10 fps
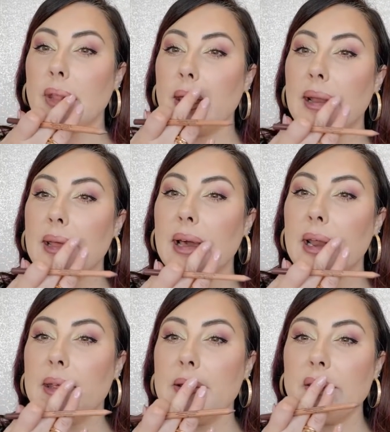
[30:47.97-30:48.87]
And I
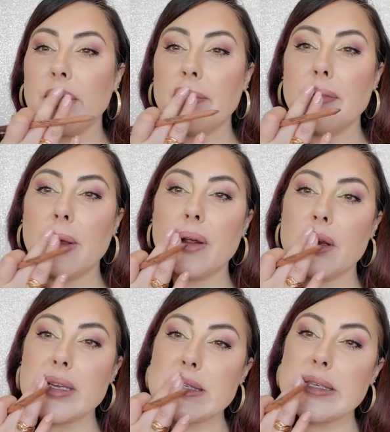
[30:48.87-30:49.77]
kind of use my
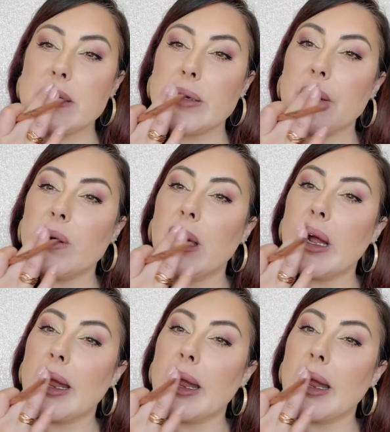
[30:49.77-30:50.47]
fingers to,